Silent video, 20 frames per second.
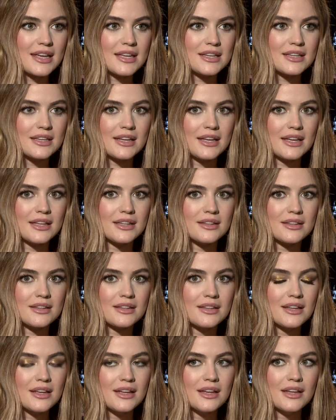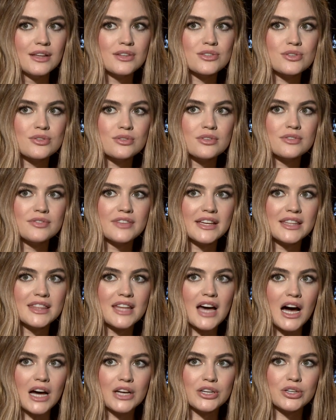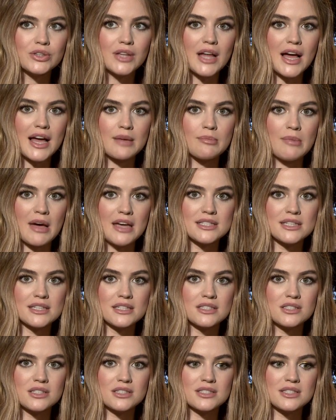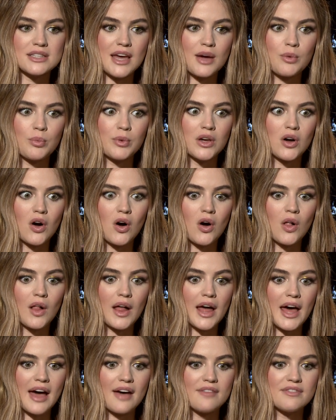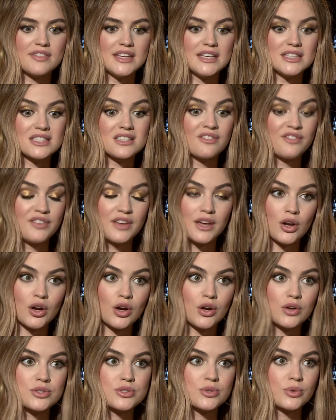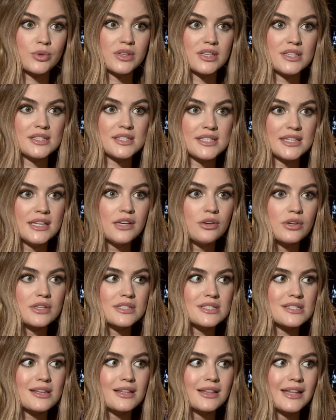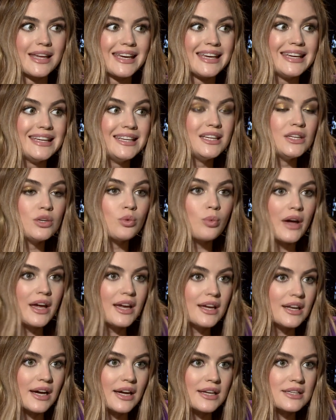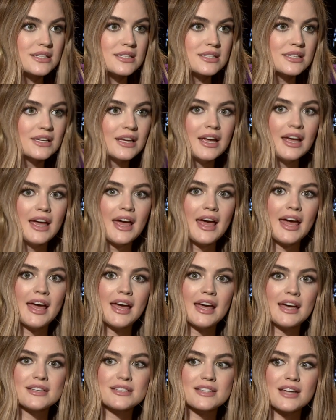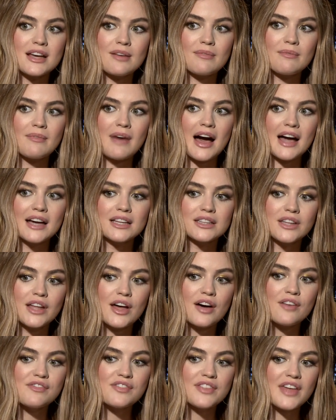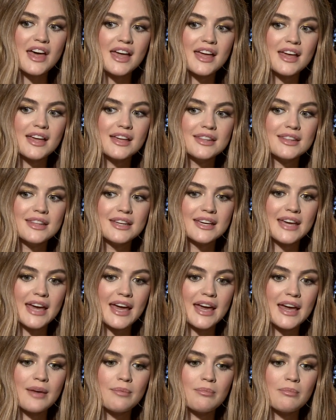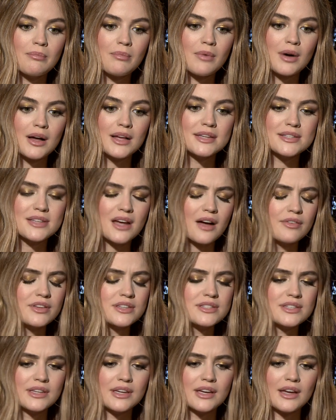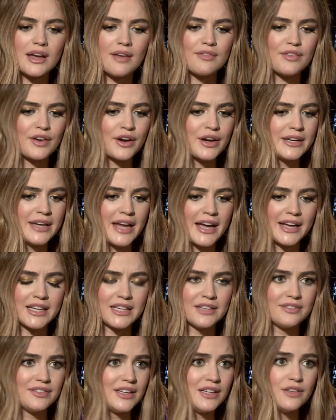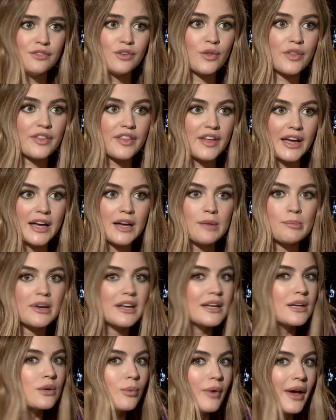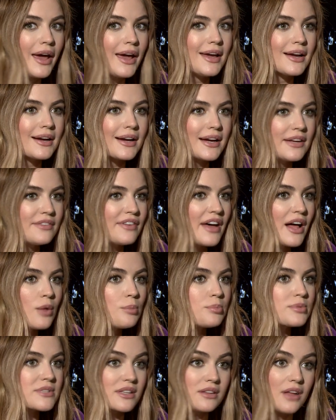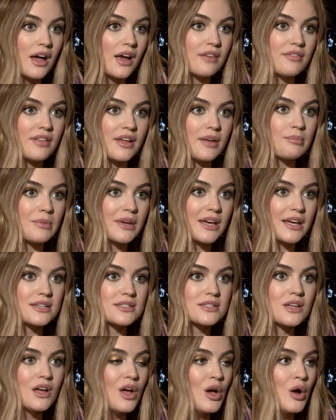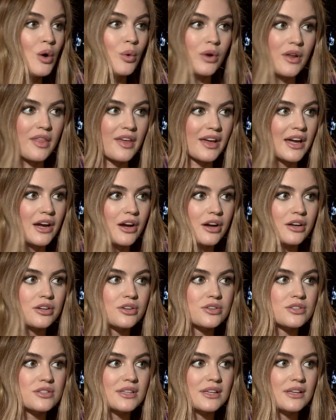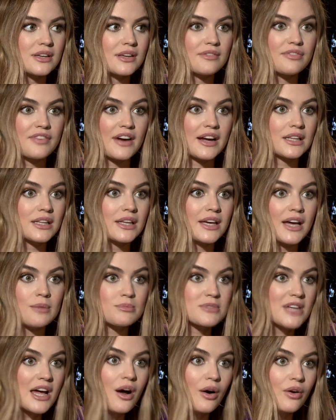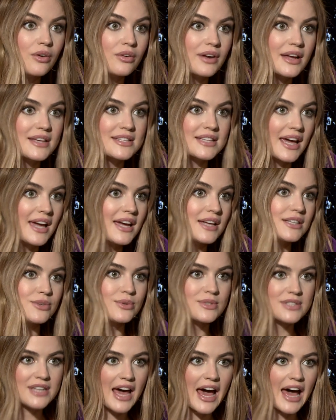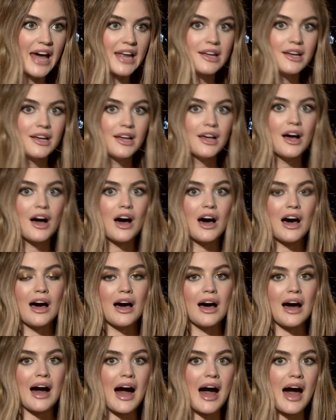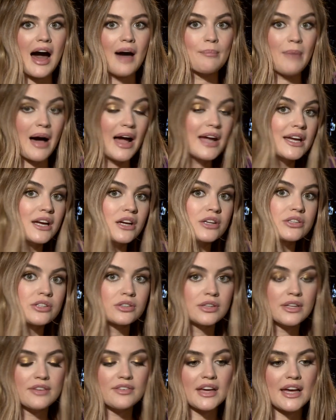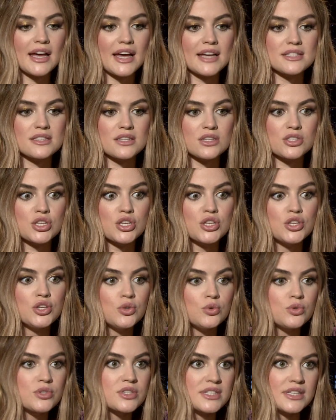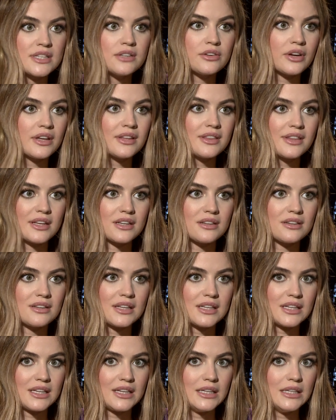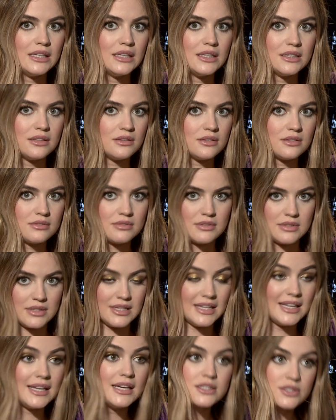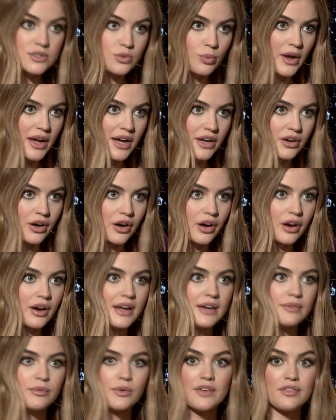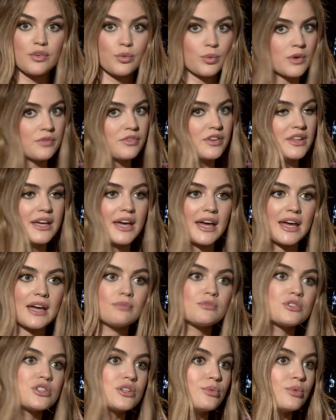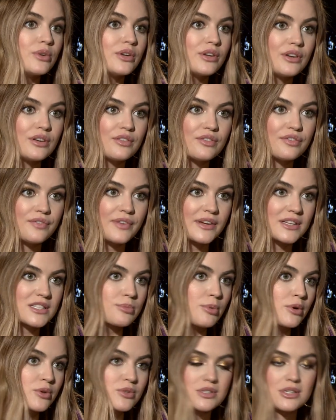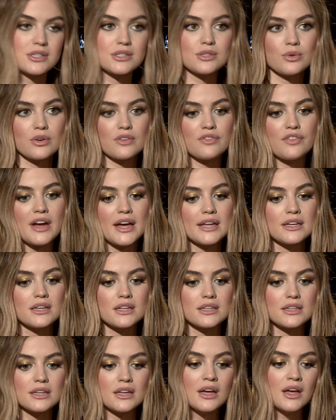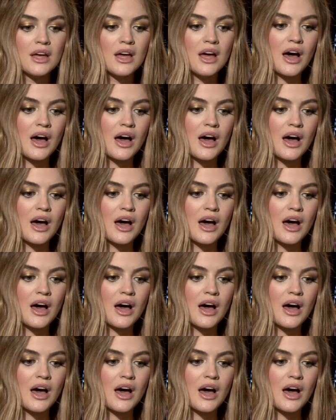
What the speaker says: It sort of, like, the underlying message is that we all have these fears or these secrets that, like, eat away at us. And I love that the game is obviously a very negative, evil thing, but in a way, it kind of helps a lot of them because one of the characters finally comes out as gay to his dad. My character, Olivia, has this huge secret that eats away at her, and if it weren't for the game, she wouldn't have exposed it to her friend.